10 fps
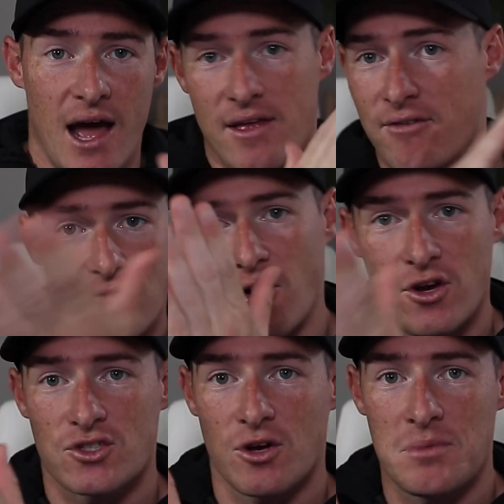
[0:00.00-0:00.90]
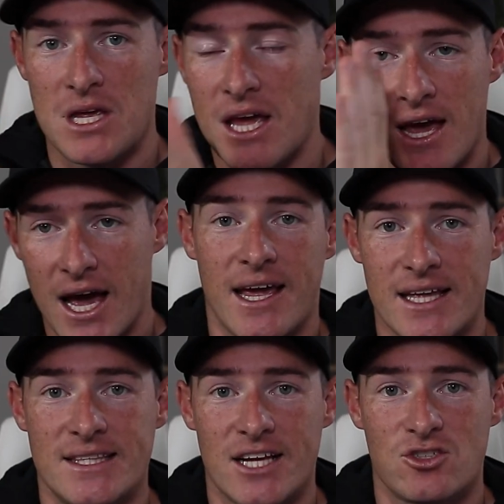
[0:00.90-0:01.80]
and then focus on B and
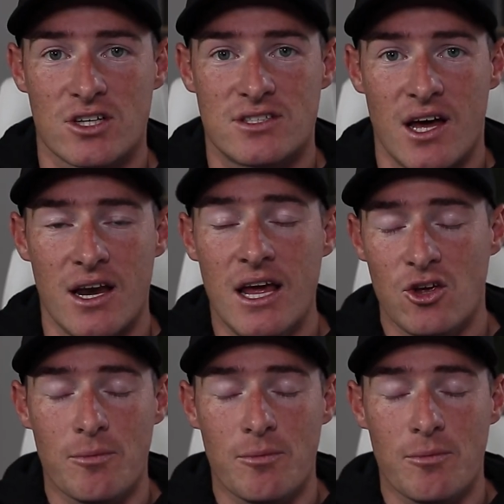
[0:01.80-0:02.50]
get that task done.